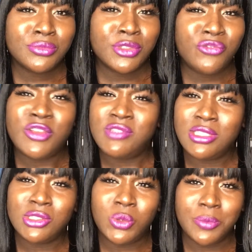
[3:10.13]
15
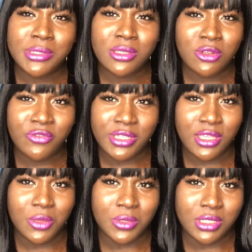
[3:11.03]
to 20% off, I think
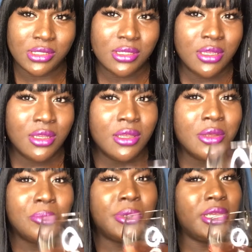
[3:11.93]
it was.
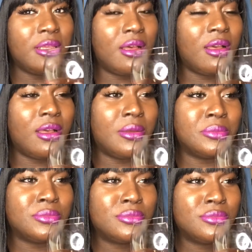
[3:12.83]
But
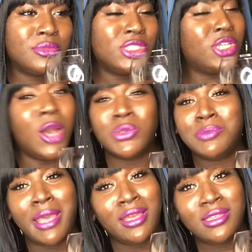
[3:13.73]
um, the job was
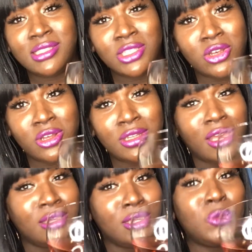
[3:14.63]
mad easy, y'all.
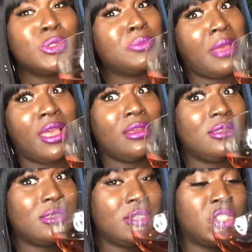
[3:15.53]
Like, it was mad
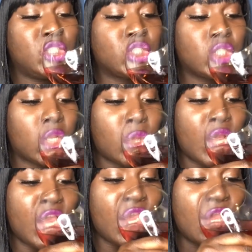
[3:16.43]
easy. Right.